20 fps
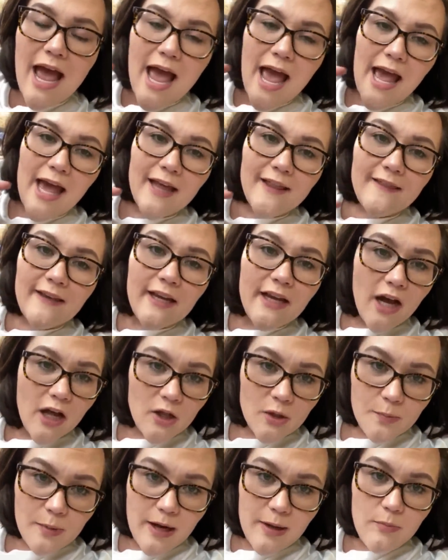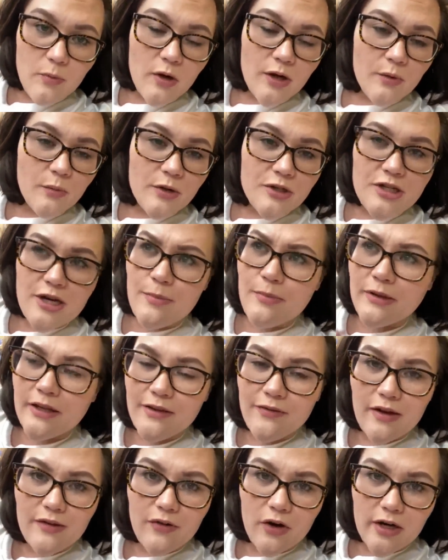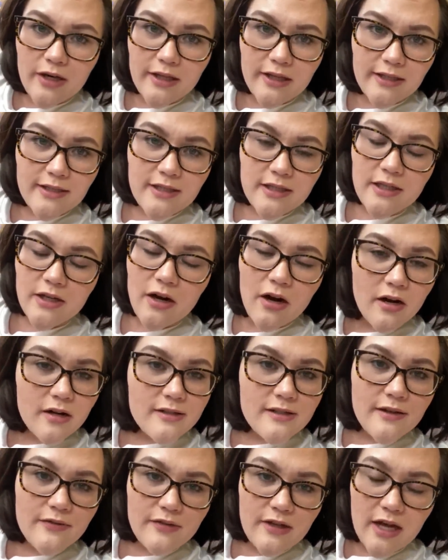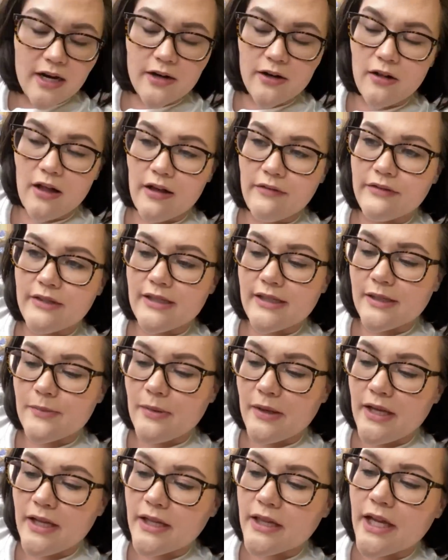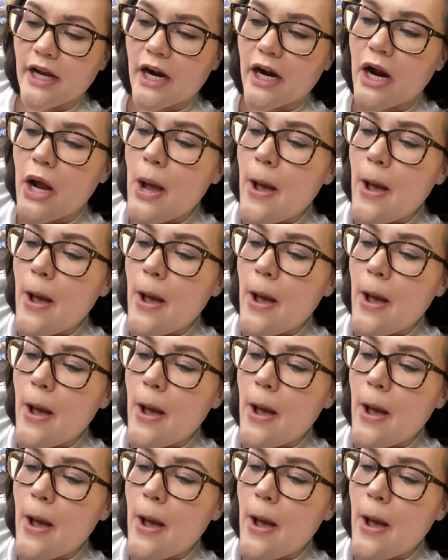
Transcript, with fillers: and the ColourPop one, which I believe I've already linked in the cards. If not, it'll obviously be in there.